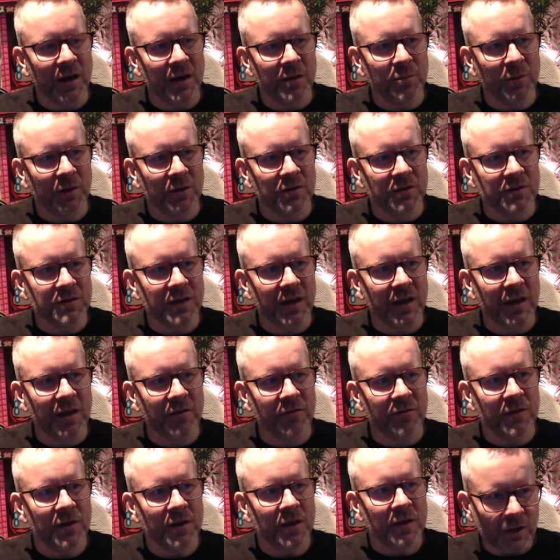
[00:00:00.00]
because I
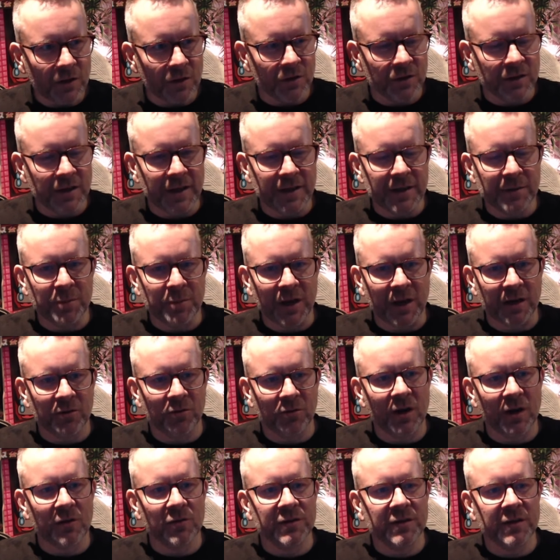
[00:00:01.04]
have an API
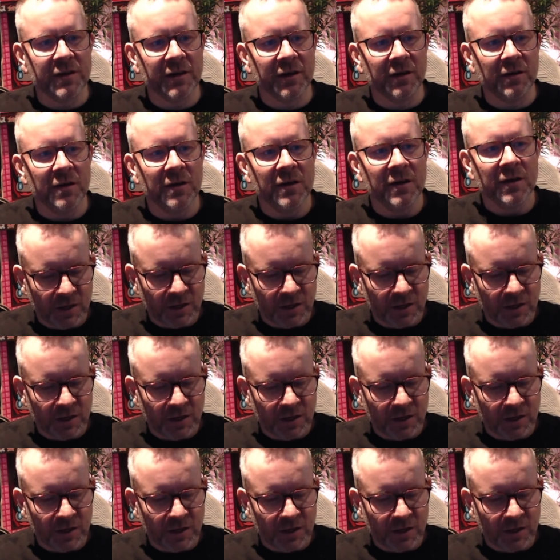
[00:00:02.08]
route here